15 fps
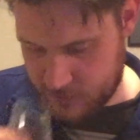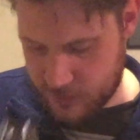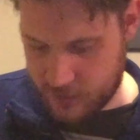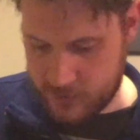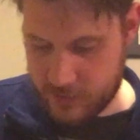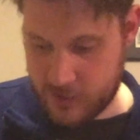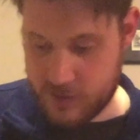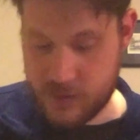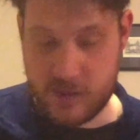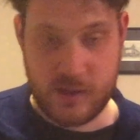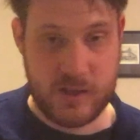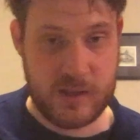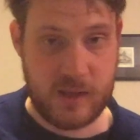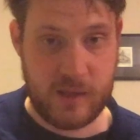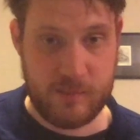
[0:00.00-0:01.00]
and then
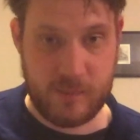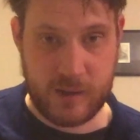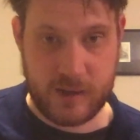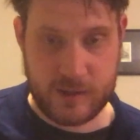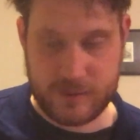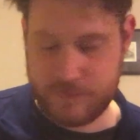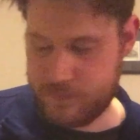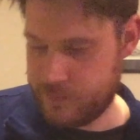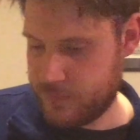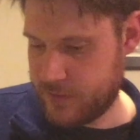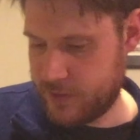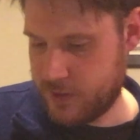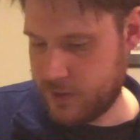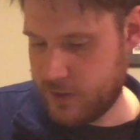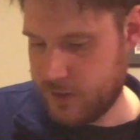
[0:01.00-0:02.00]
it came back.
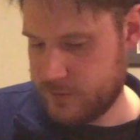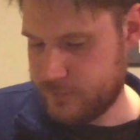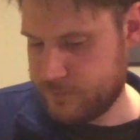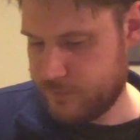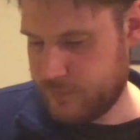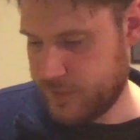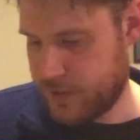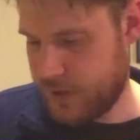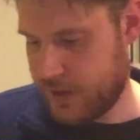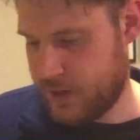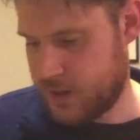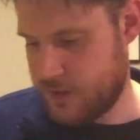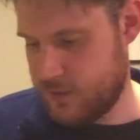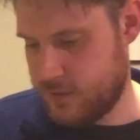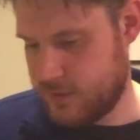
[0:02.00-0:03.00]

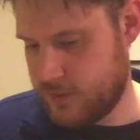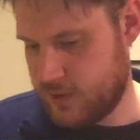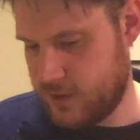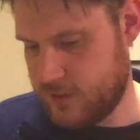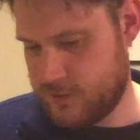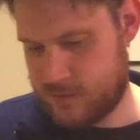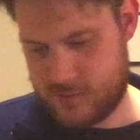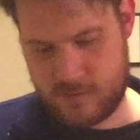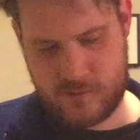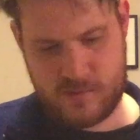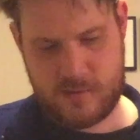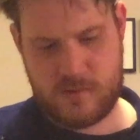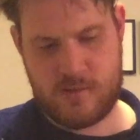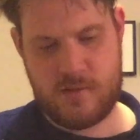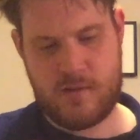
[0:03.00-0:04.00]
And it's
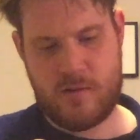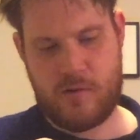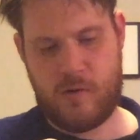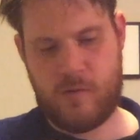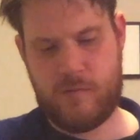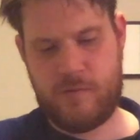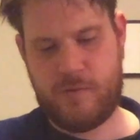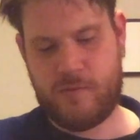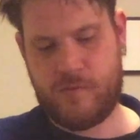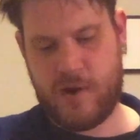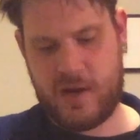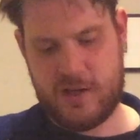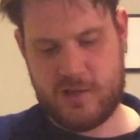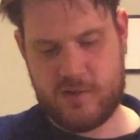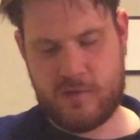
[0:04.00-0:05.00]
of the
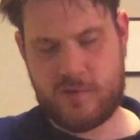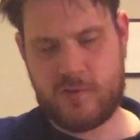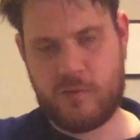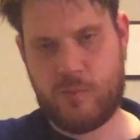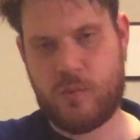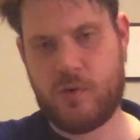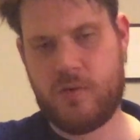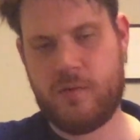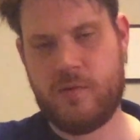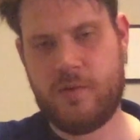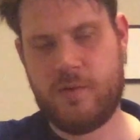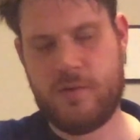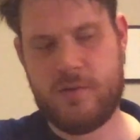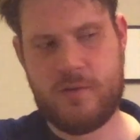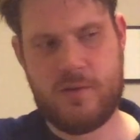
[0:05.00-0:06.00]
range, it's the one
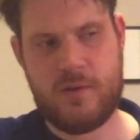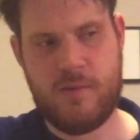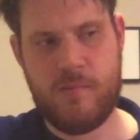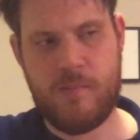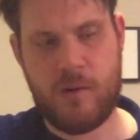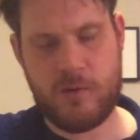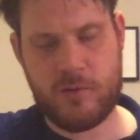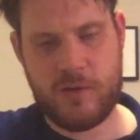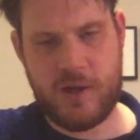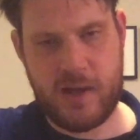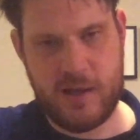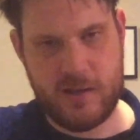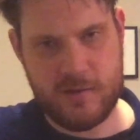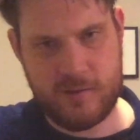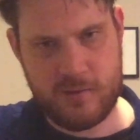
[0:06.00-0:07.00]
that the malt
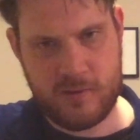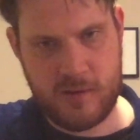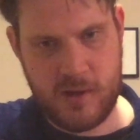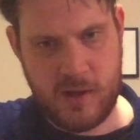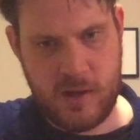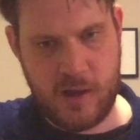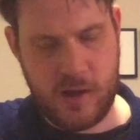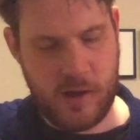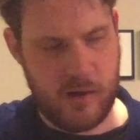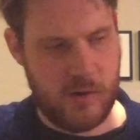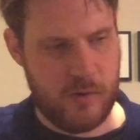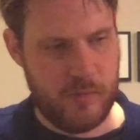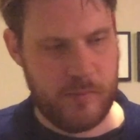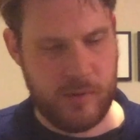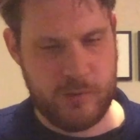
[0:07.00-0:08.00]
heads
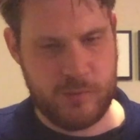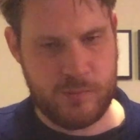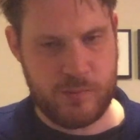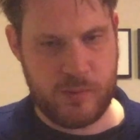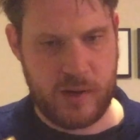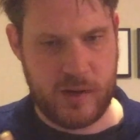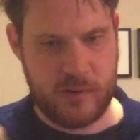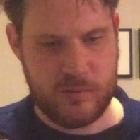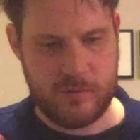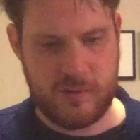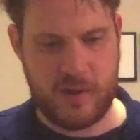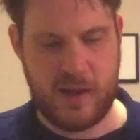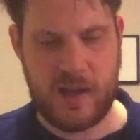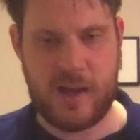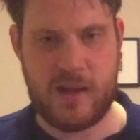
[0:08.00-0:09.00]
are most proud
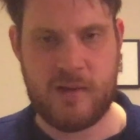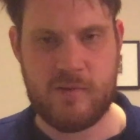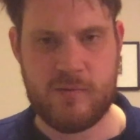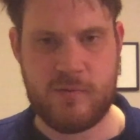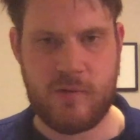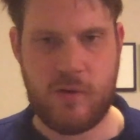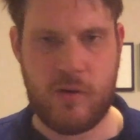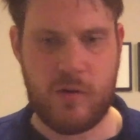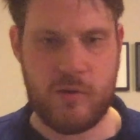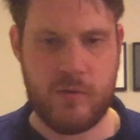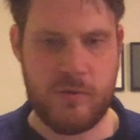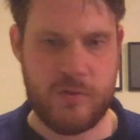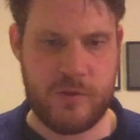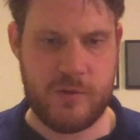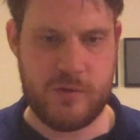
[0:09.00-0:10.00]
to have
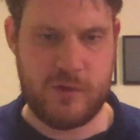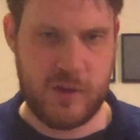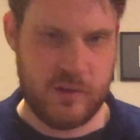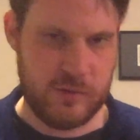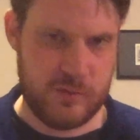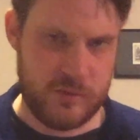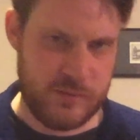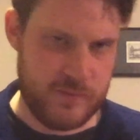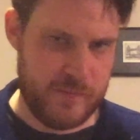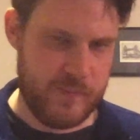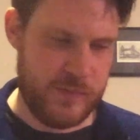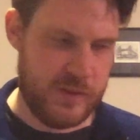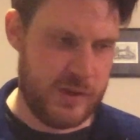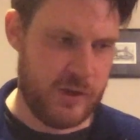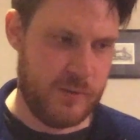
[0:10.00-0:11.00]
on the shelves.
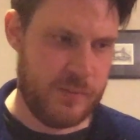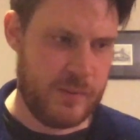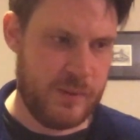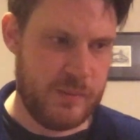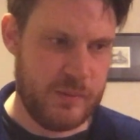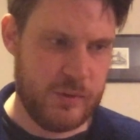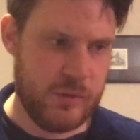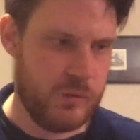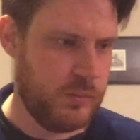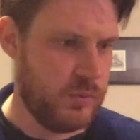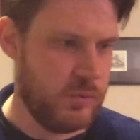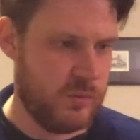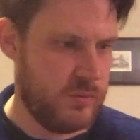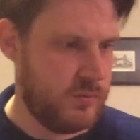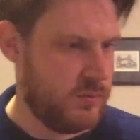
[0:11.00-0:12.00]
You know, people who
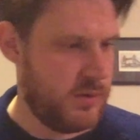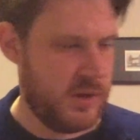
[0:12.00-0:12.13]
wouldn't,